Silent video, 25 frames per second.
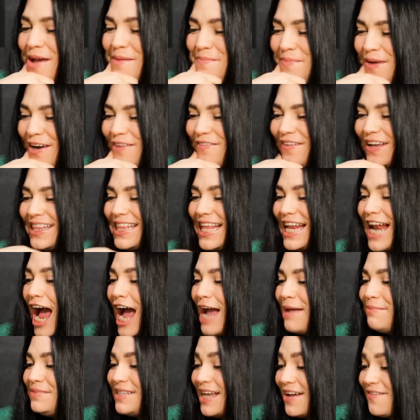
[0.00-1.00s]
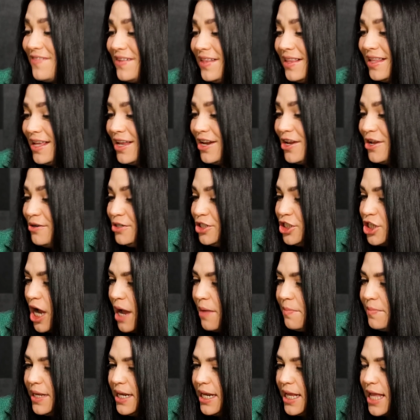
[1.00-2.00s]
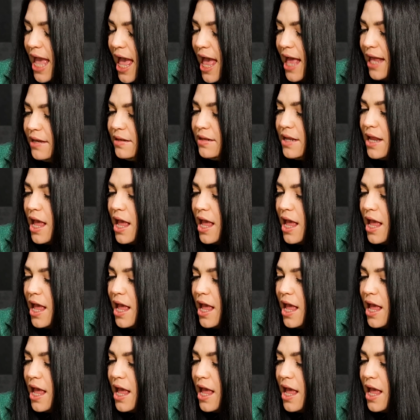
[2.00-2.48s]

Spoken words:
perfect. Then I'm definitely gonna go shopping again.